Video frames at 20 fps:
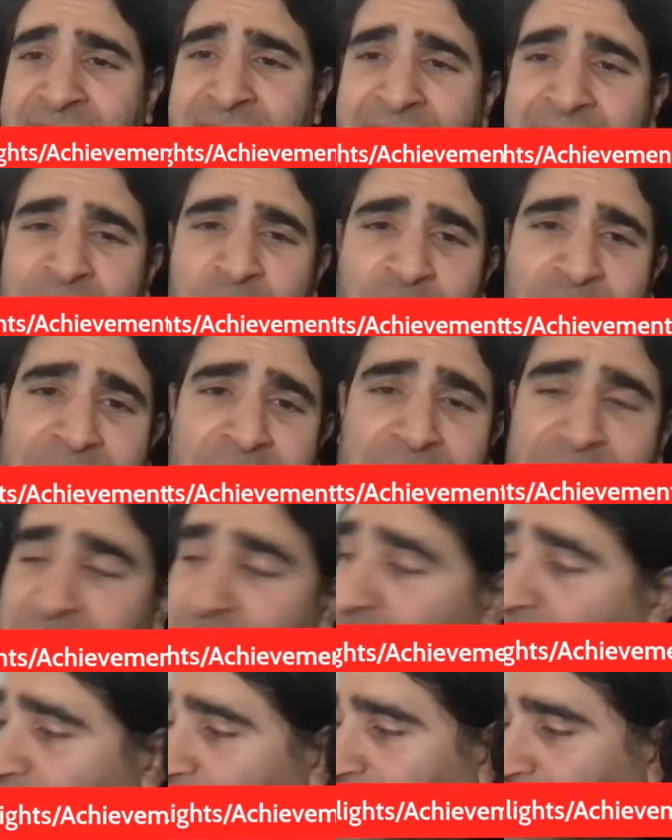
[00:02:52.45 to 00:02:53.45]
Anyway,
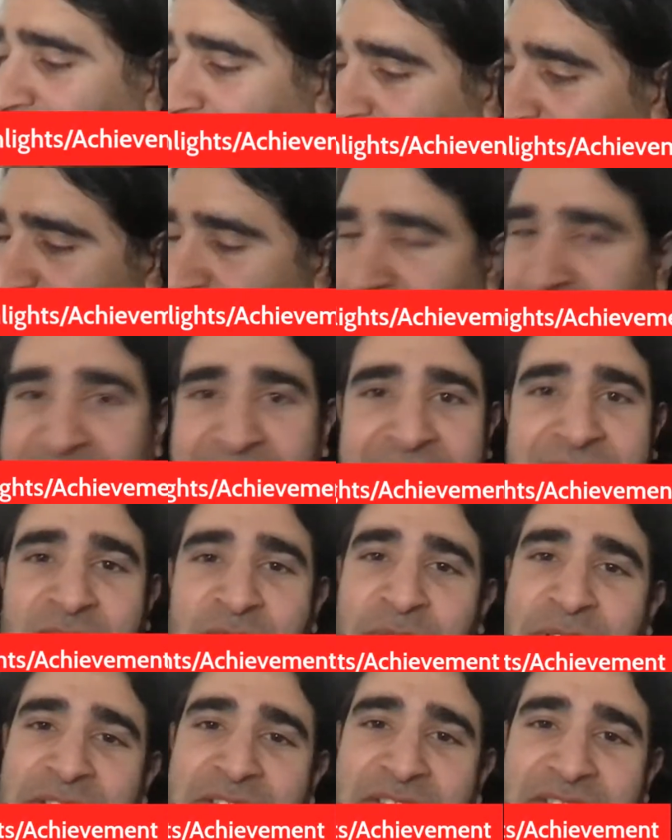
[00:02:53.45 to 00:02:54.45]
recent highlights,
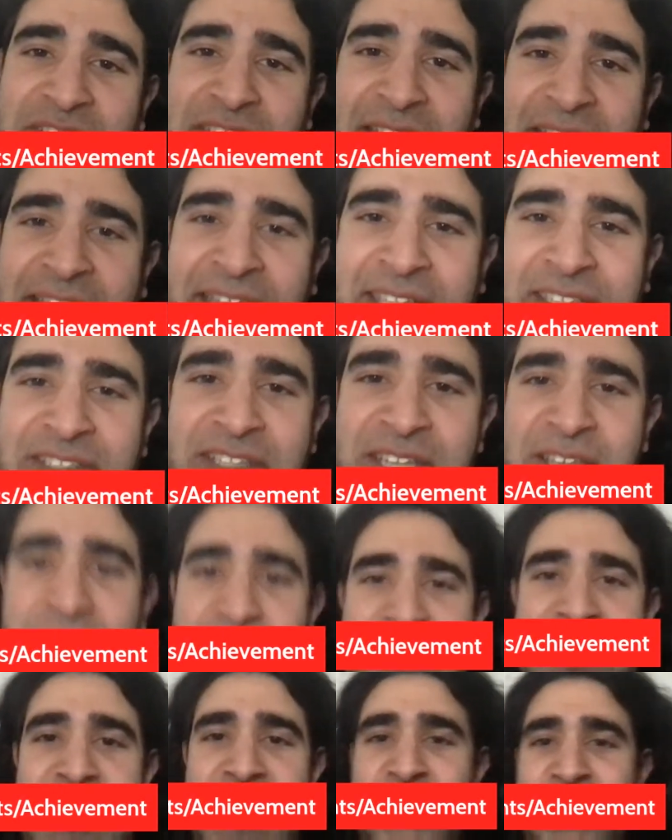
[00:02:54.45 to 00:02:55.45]

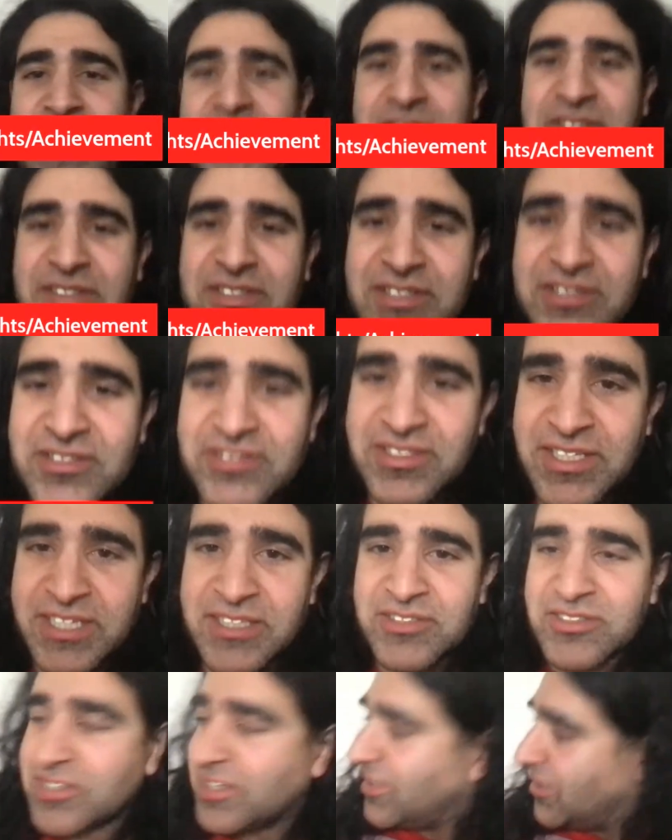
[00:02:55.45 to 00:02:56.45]
living life and seeing the
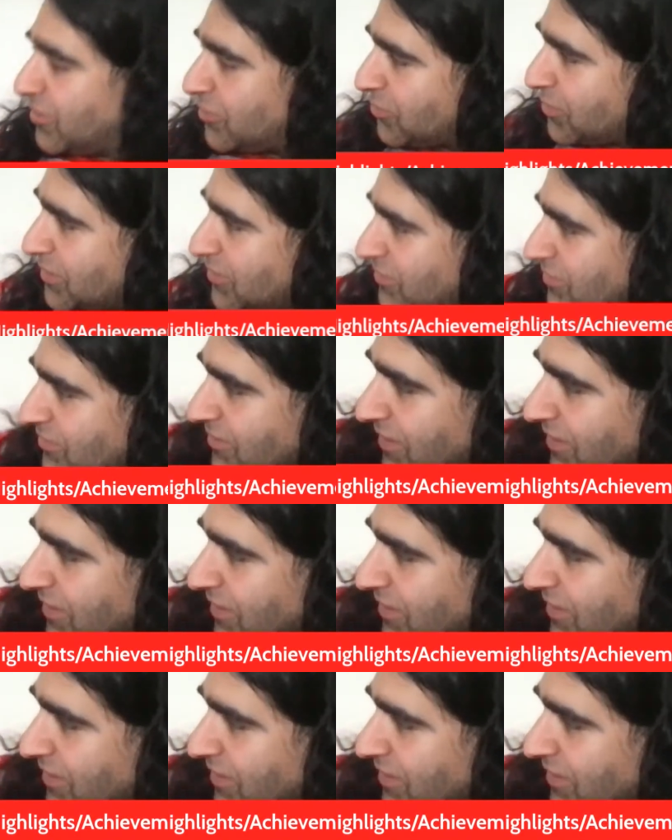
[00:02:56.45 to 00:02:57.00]
sights, recent